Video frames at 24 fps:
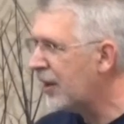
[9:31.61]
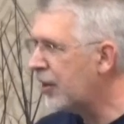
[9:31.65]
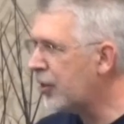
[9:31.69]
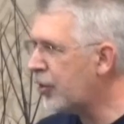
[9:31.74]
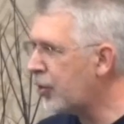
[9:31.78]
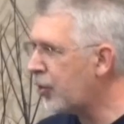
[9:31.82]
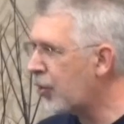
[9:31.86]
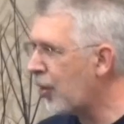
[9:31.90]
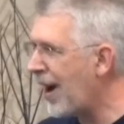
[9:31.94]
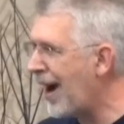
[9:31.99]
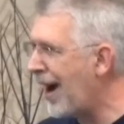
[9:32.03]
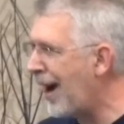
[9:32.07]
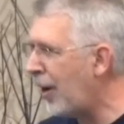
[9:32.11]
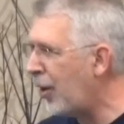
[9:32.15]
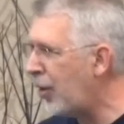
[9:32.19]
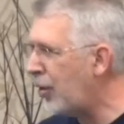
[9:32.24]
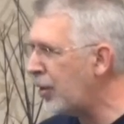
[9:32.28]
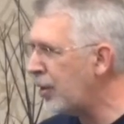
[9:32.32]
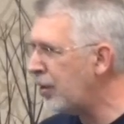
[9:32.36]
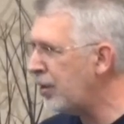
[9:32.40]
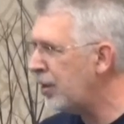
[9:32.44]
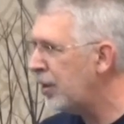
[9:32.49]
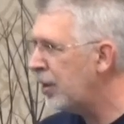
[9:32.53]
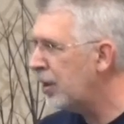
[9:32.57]

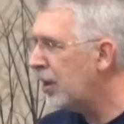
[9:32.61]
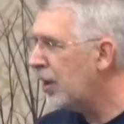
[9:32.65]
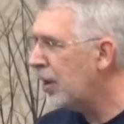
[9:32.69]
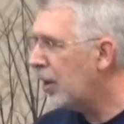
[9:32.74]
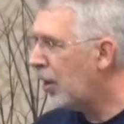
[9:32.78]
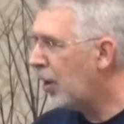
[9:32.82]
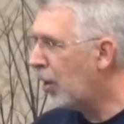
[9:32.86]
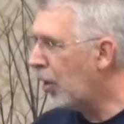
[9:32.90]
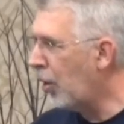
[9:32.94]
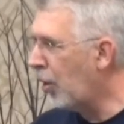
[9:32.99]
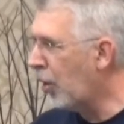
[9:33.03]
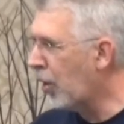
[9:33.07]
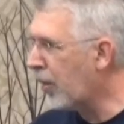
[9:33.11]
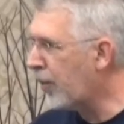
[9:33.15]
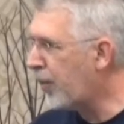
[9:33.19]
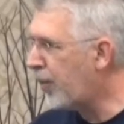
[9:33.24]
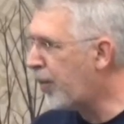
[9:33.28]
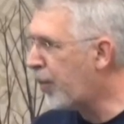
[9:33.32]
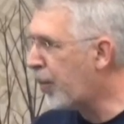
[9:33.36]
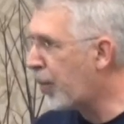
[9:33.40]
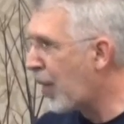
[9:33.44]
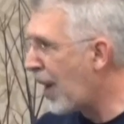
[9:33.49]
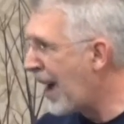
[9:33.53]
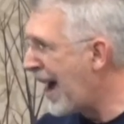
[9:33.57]
crown or
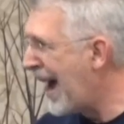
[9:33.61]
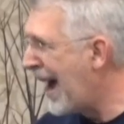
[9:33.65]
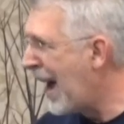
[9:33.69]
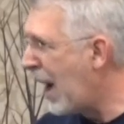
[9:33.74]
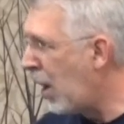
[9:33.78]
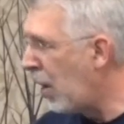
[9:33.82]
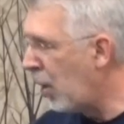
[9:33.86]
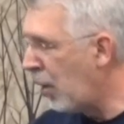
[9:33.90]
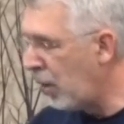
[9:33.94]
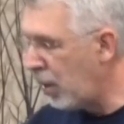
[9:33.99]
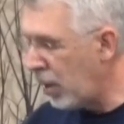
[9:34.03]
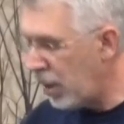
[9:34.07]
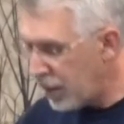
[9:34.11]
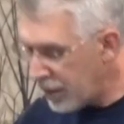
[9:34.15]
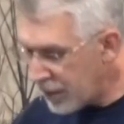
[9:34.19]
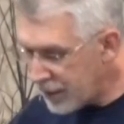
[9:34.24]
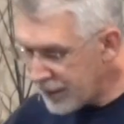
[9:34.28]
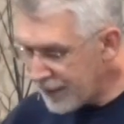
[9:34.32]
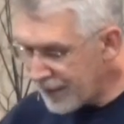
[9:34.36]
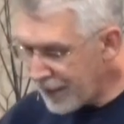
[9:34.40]
brow